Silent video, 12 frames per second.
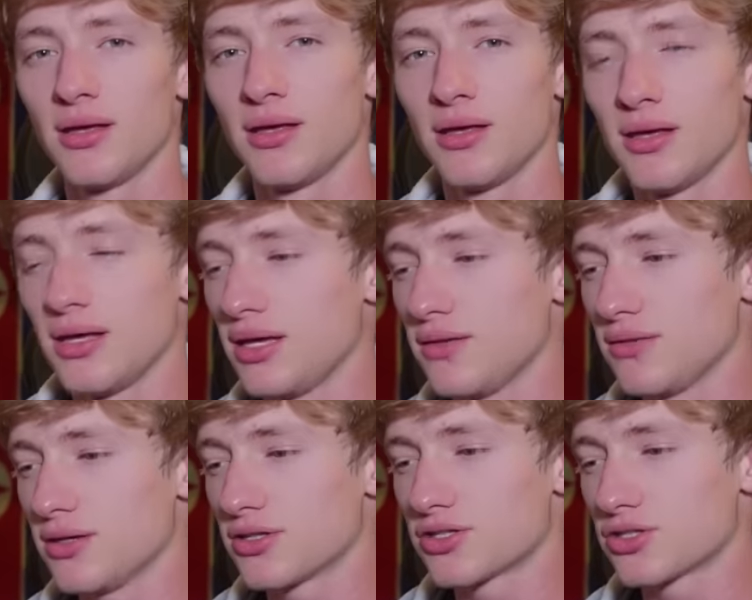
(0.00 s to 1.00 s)
in
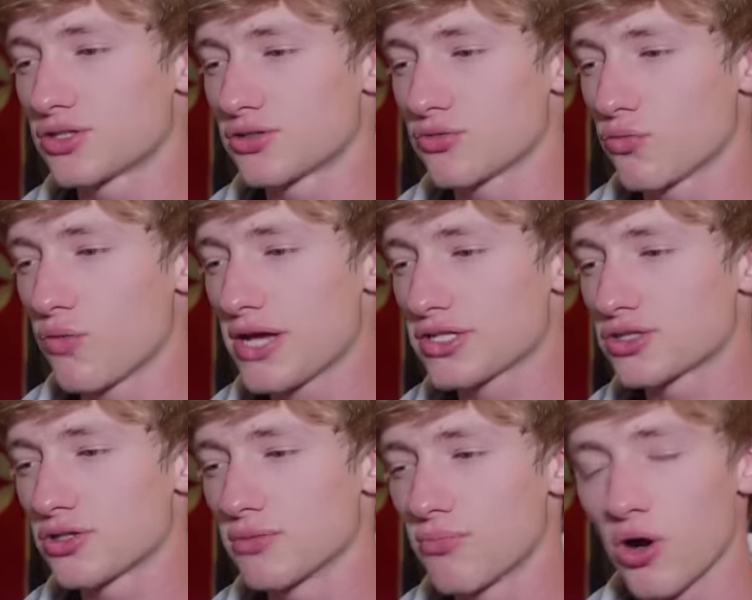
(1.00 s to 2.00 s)
this Western
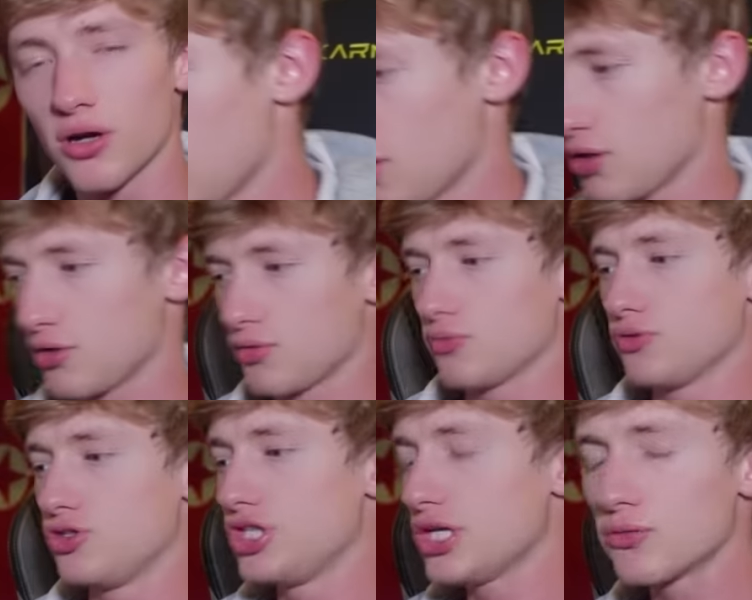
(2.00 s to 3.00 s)
market.
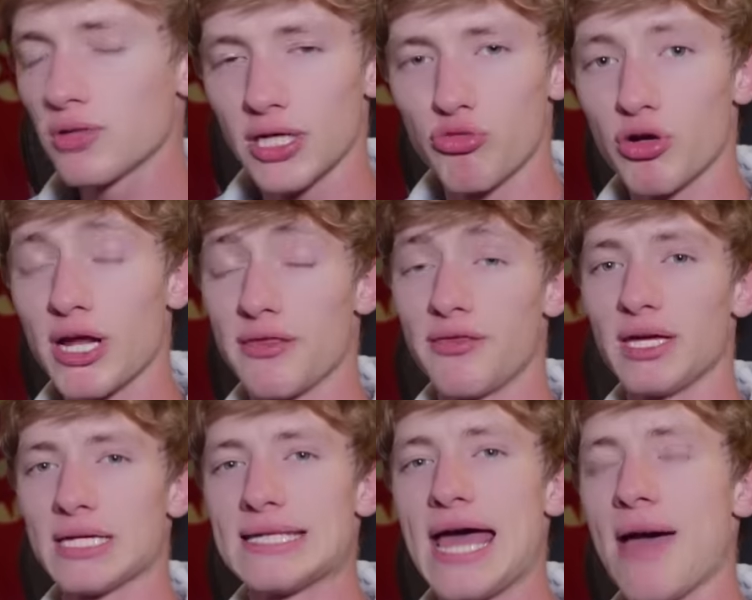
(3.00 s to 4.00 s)
Generally, what I think
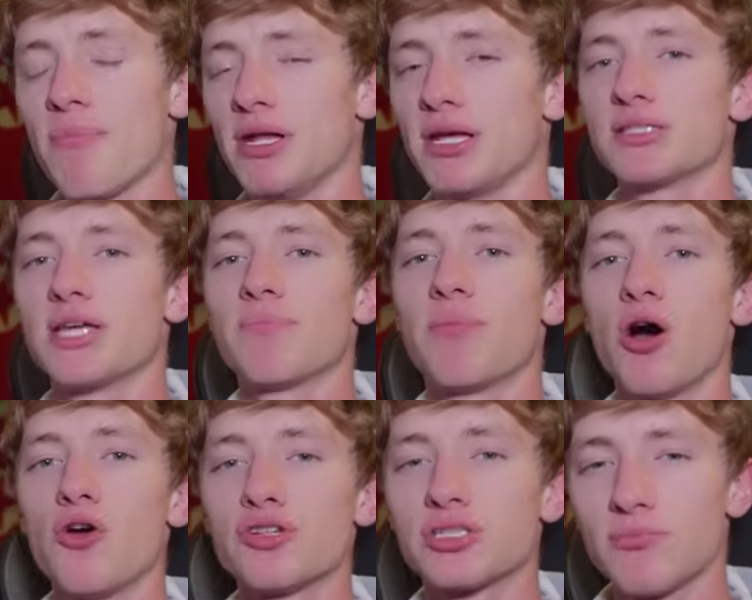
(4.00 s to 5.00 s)
is happening is that
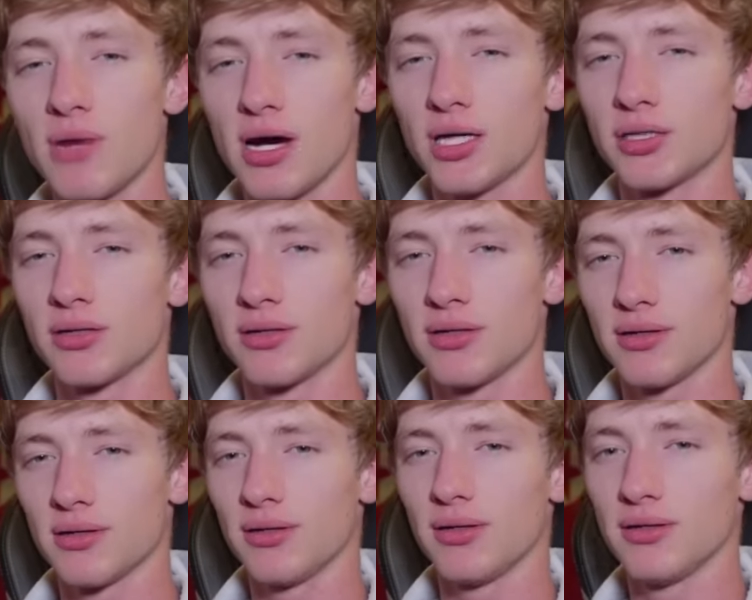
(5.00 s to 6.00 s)
postmodern
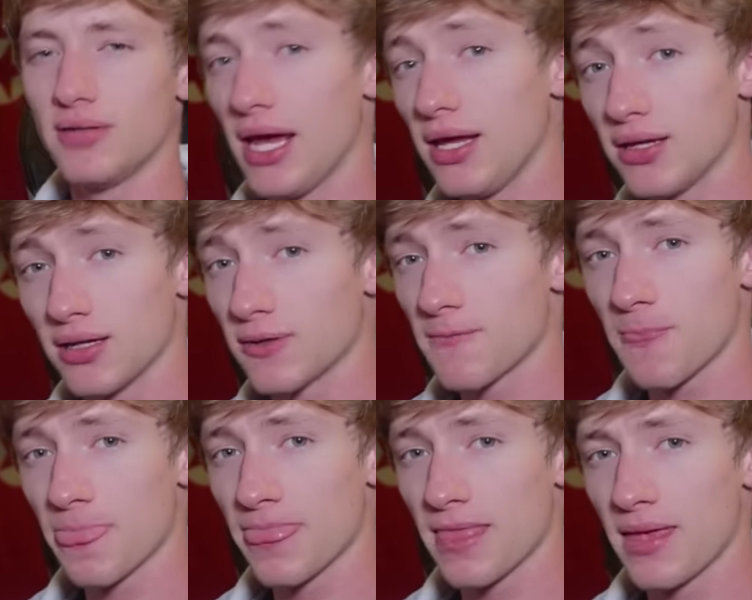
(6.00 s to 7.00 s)
dating
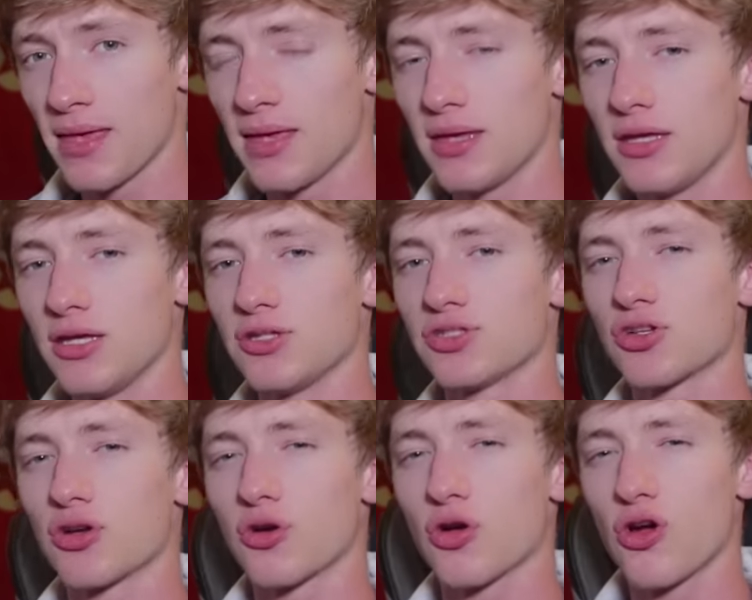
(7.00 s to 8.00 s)
is
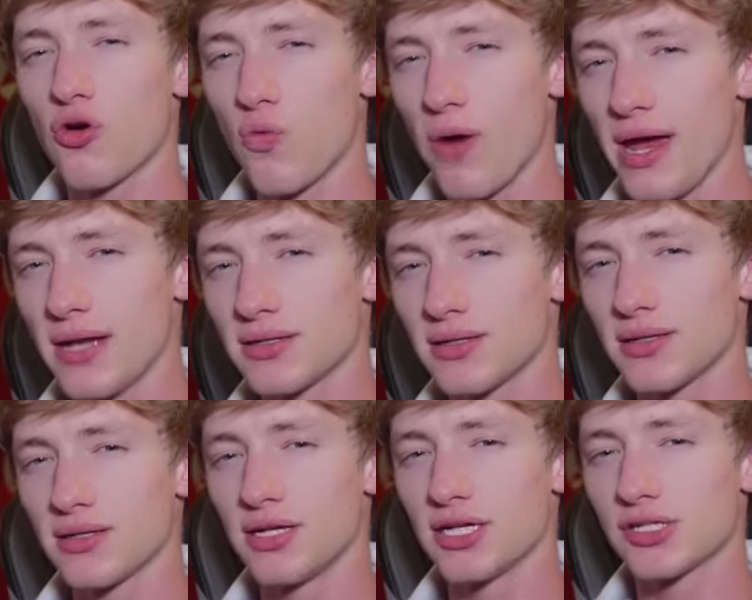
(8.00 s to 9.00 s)
quite
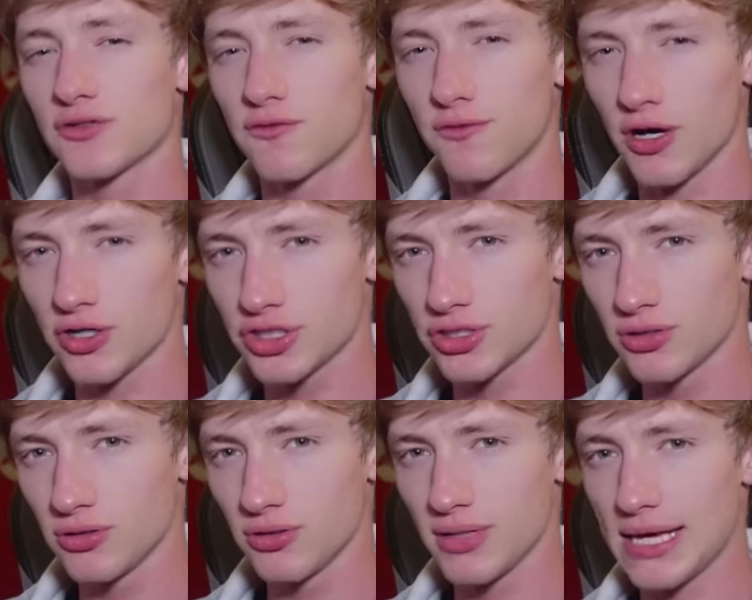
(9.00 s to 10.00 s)

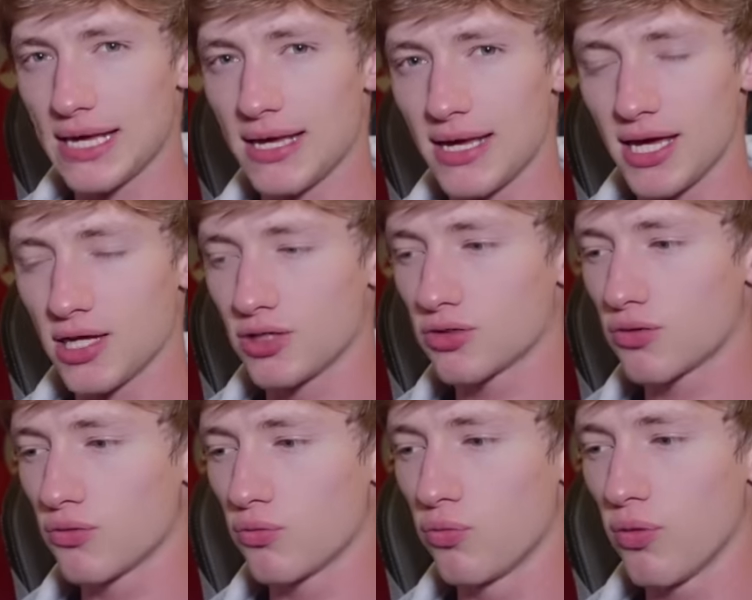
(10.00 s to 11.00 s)
dysfunctional, and
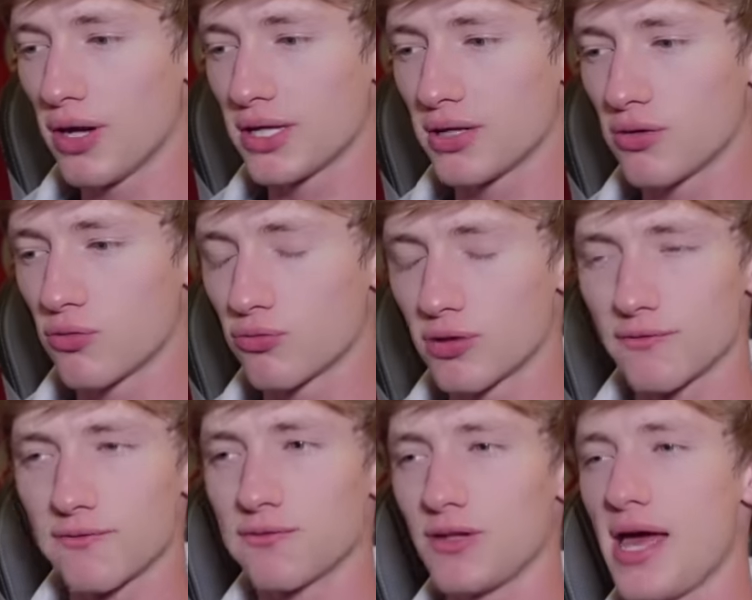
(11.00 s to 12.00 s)
what it
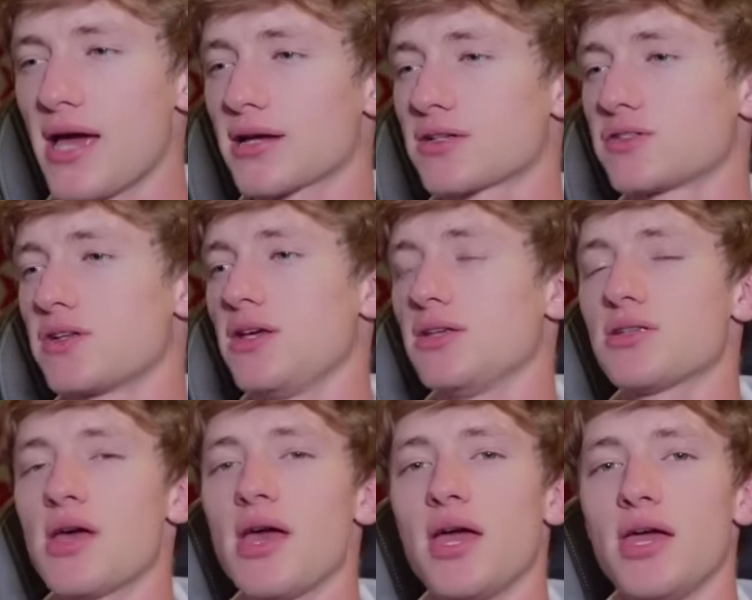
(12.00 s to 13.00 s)
reflects is
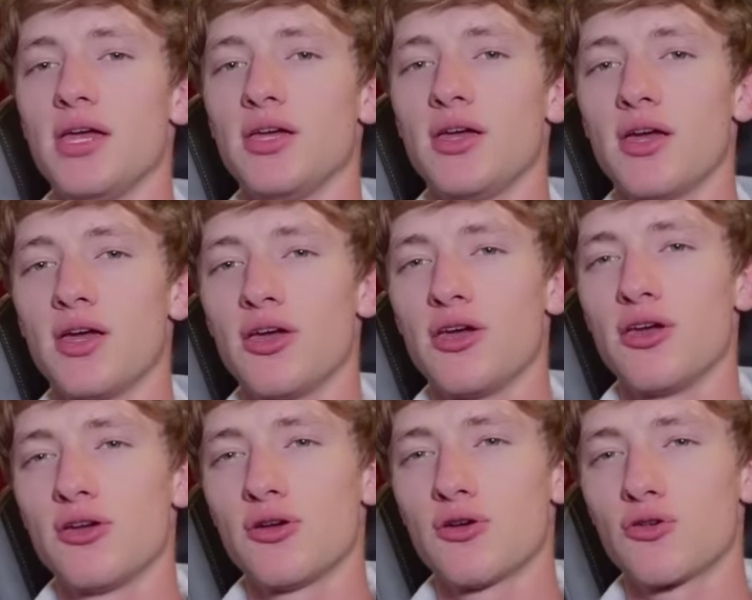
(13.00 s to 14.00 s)
a
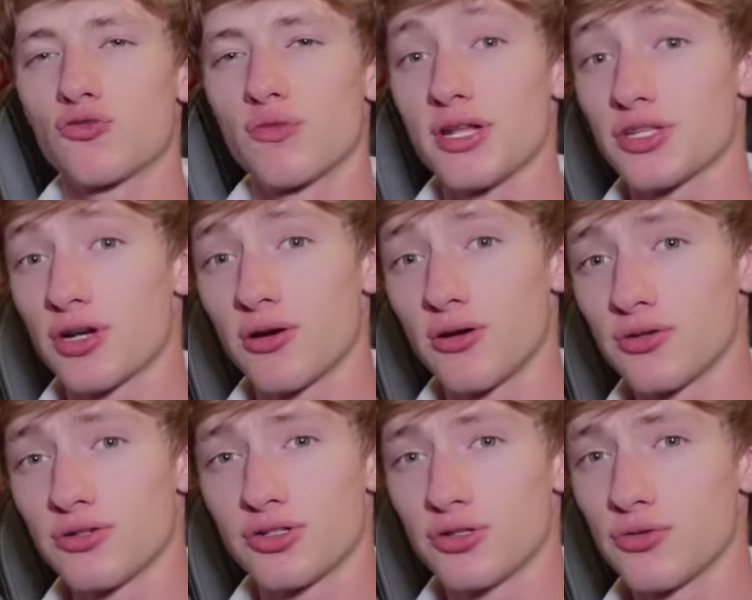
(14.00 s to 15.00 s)
return to the